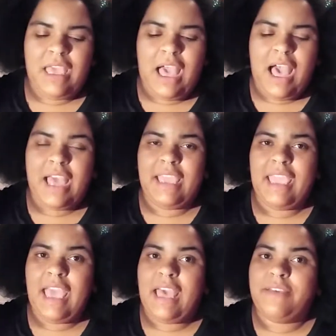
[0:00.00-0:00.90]
I
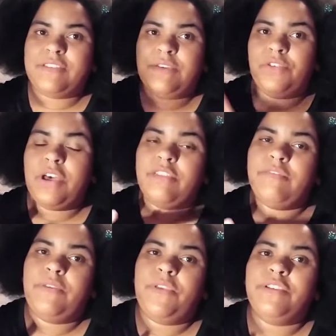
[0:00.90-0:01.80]
have several other
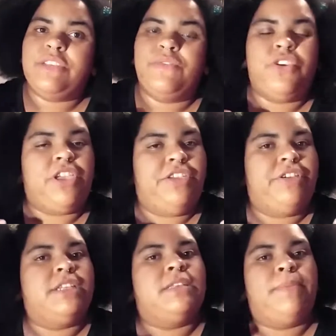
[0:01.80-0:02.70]
reviews if you're
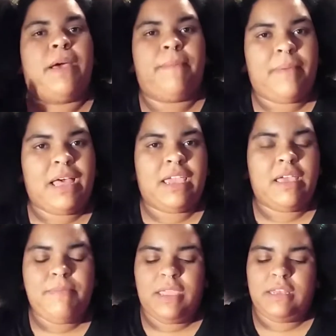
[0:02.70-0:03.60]
curious about my
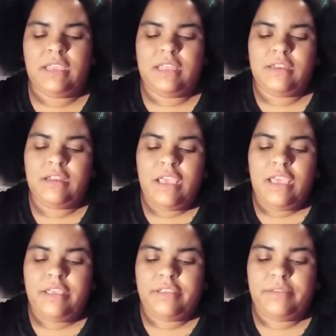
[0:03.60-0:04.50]
opinion,
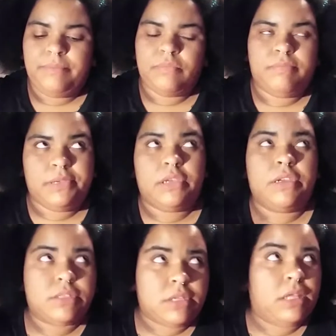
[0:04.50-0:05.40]

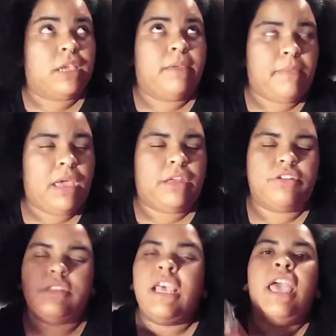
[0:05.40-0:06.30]
because like it
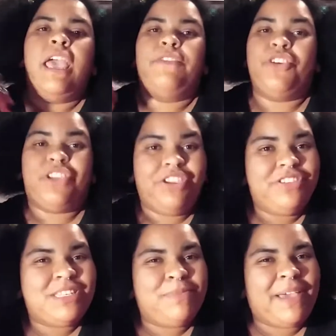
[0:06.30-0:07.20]
matters. If you're
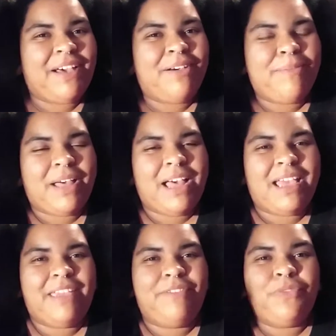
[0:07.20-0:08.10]
curious about
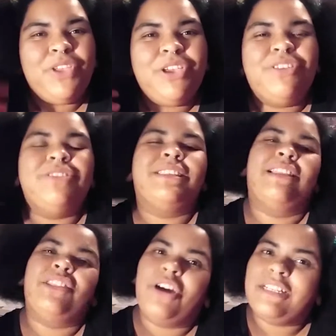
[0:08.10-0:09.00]
my reviews
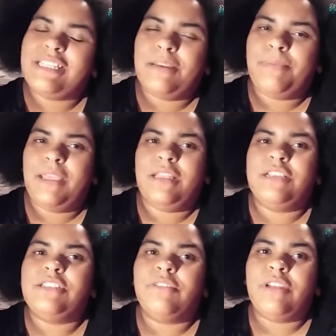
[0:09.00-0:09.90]
and thoughts and
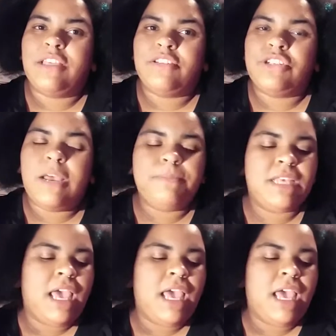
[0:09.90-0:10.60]
opinions on other shops,